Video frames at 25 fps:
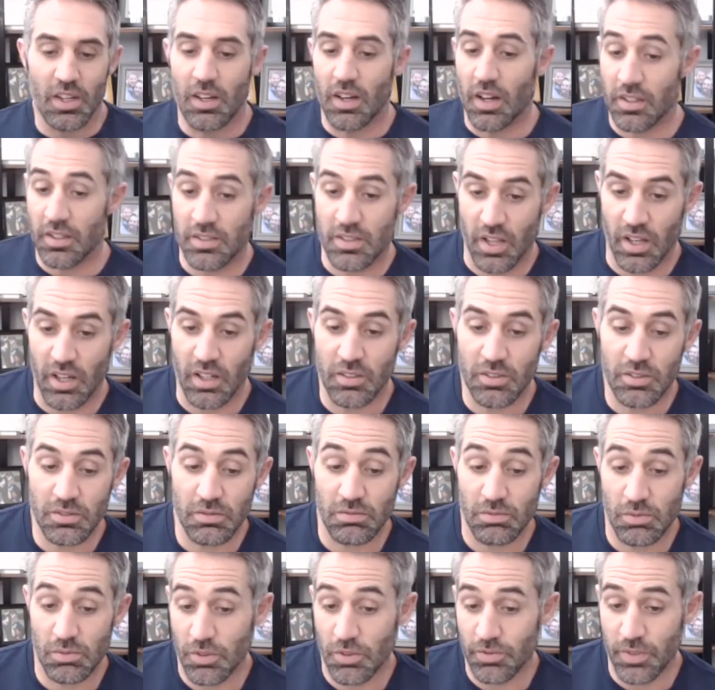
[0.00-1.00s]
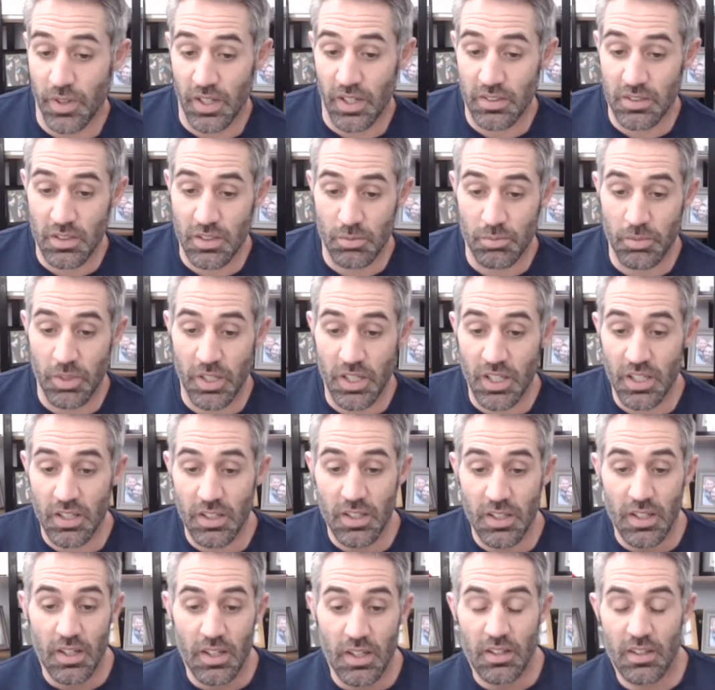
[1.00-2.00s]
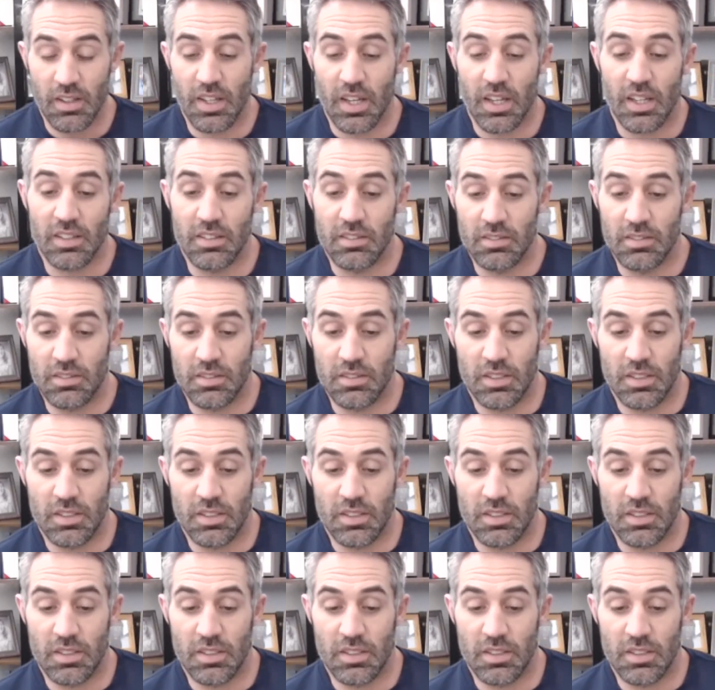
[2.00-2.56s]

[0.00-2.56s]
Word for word: until you find somebody that